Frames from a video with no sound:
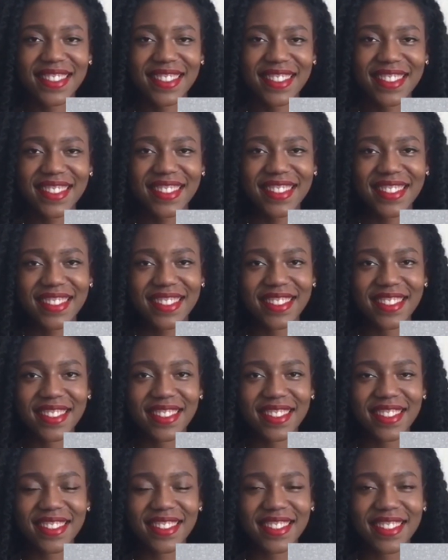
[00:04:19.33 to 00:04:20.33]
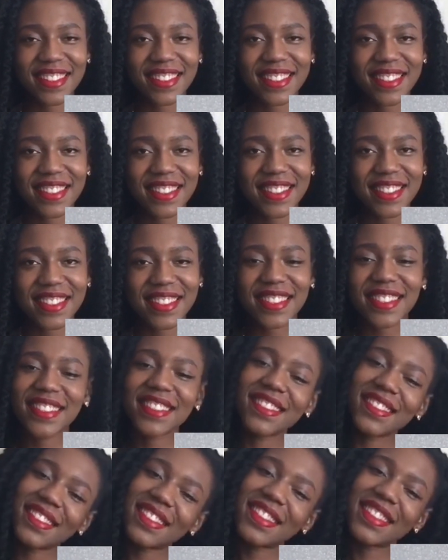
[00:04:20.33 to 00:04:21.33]

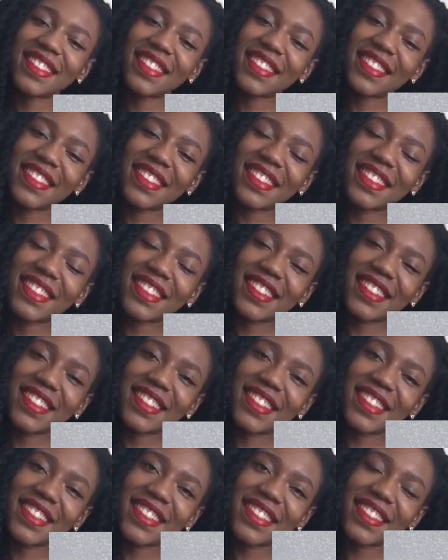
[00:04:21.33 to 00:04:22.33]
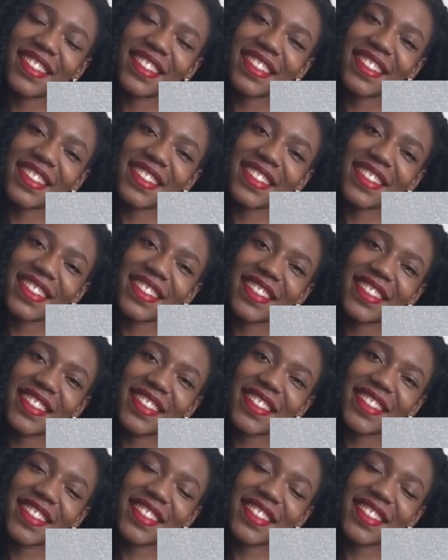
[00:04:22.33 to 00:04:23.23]
(silent)